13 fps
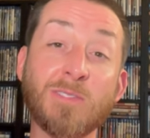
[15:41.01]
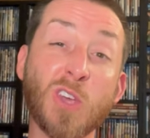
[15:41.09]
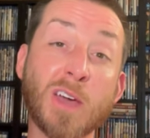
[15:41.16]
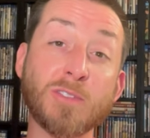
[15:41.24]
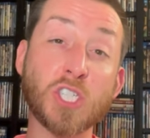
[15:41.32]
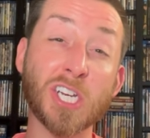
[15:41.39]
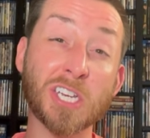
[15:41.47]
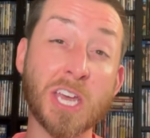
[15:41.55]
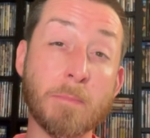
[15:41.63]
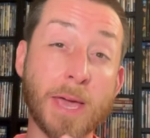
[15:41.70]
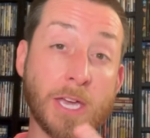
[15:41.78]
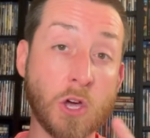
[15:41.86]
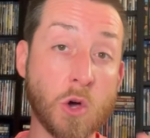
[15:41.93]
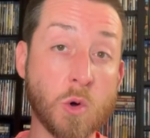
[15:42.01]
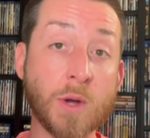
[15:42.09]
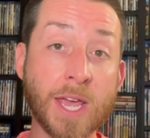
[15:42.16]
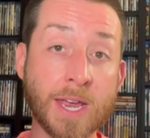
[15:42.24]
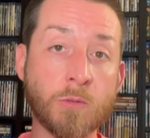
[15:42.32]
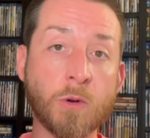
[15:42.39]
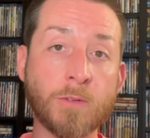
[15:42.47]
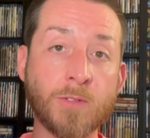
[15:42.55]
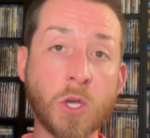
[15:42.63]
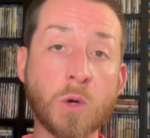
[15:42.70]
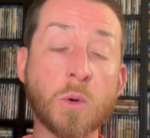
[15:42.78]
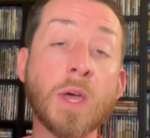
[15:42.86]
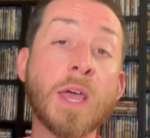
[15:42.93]
If you haven't checked out my Conan
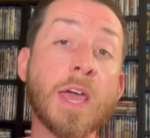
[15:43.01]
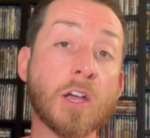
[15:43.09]
review,